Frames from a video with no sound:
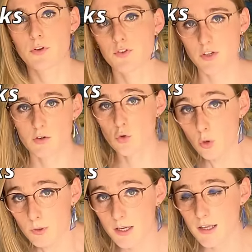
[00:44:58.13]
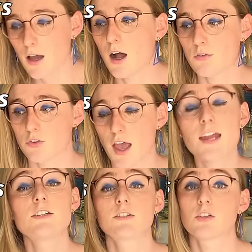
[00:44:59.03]
to sit normally after 8
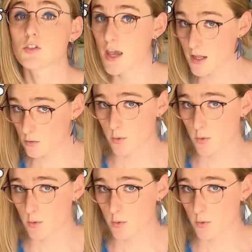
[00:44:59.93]
to 10